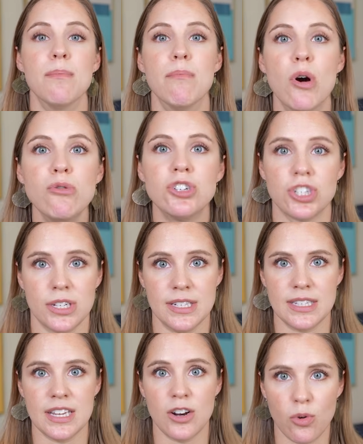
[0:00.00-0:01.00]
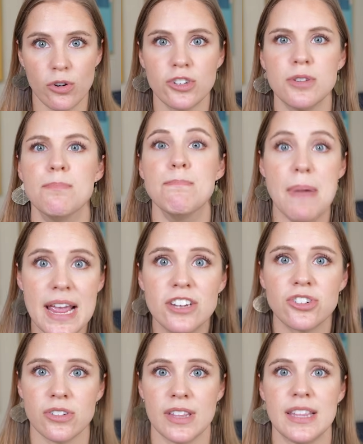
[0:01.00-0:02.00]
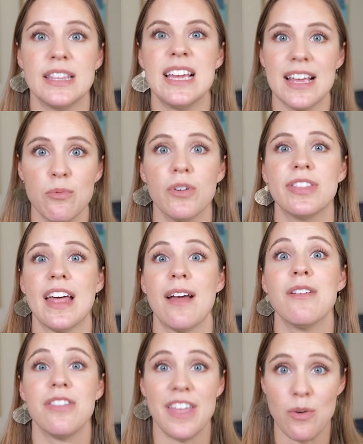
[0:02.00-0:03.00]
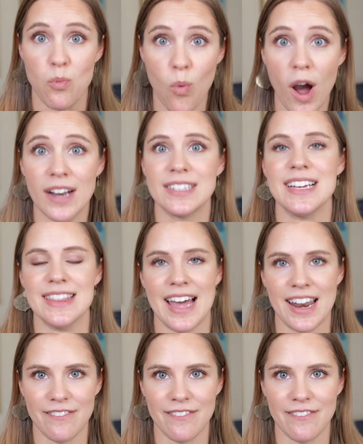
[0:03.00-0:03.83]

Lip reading: emotions in order to make sure they get what they want in that